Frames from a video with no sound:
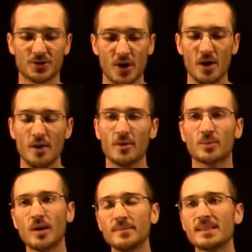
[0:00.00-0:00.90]
The problem
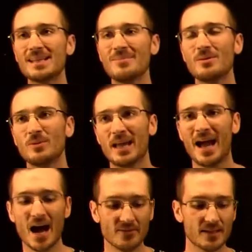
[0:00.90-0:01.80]
statement we have
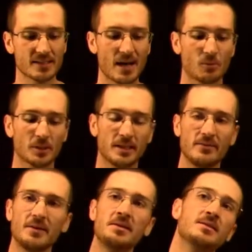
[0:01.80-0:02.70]
is that we're given
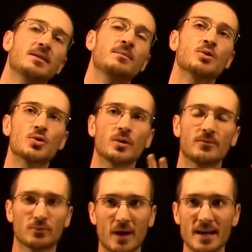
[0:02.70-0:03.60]
some sort of
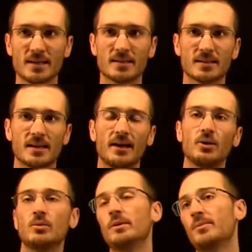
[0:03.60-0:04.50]
Rankine cycle
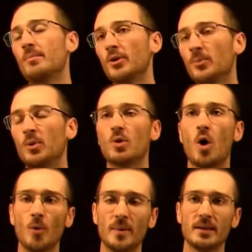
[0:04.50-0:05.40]
with multiple
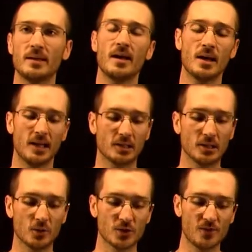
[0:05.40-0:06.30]
open and
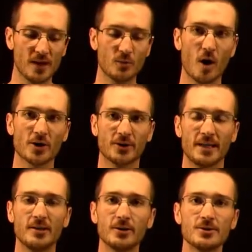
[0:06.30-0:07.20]
closed feed water
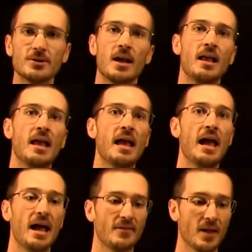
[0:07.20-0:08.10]
heaters, and
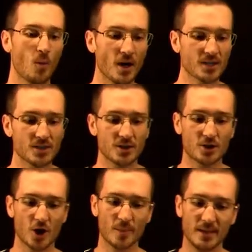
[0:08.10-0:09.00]
they want us to
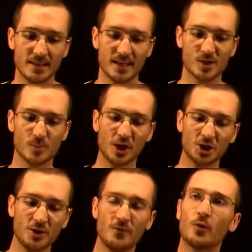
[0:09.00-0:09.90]
determine the expression
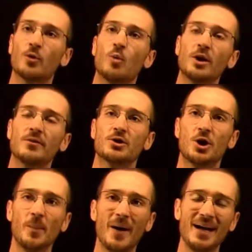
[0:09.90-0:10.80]
for the work of the
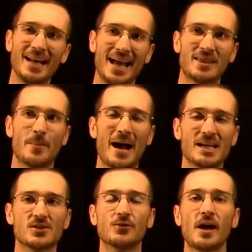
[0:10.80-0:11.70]
turbine and the mass
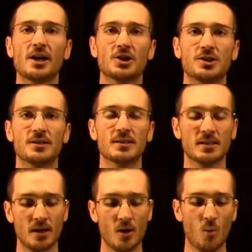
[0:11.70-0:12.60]
fractions
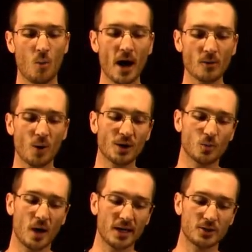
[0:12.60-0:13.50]
Y1,
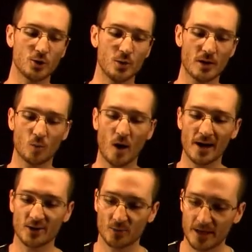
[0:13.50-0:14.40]
Y2, and Y3.